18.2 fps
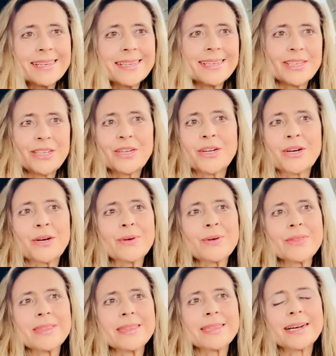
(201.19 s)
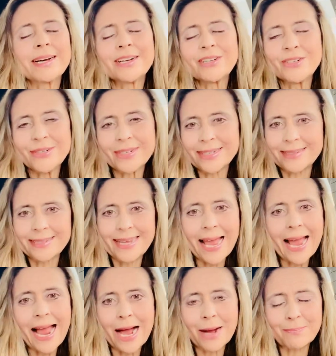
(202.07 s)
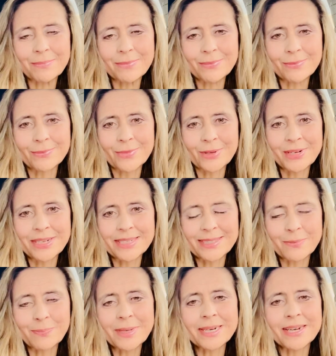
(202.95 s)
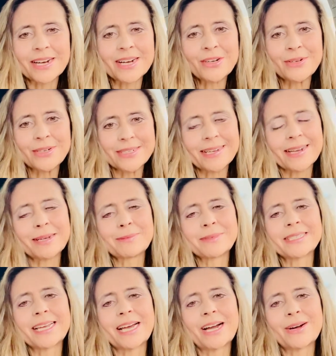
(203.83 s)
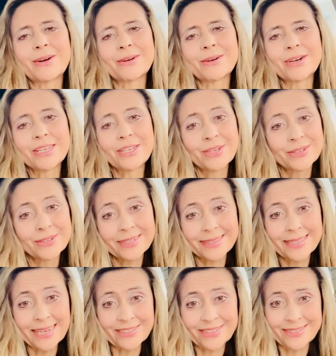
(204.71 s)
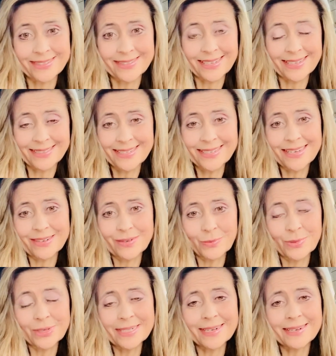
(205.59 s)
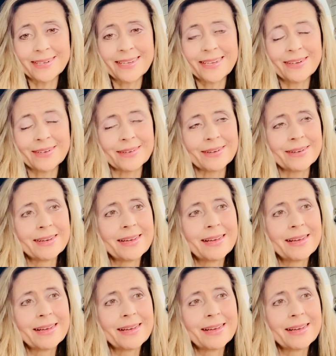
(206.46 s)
100 cap, when it's been 100 times now, that's it. We're done here.